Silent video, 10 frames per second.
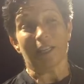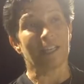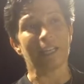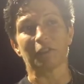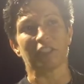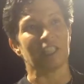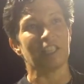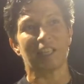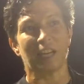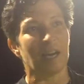you got to give
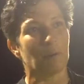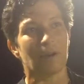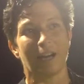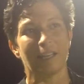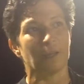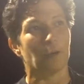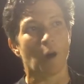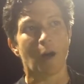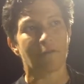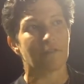Sydney Kammer, Haley
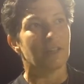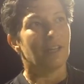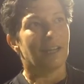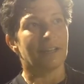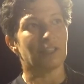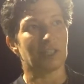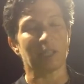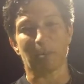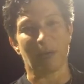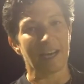Groff, and
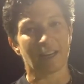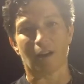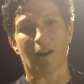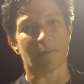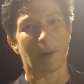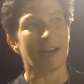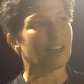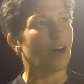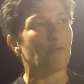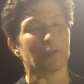Jessica Pykoff.
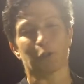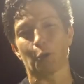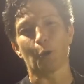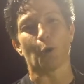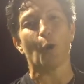Pykoff with two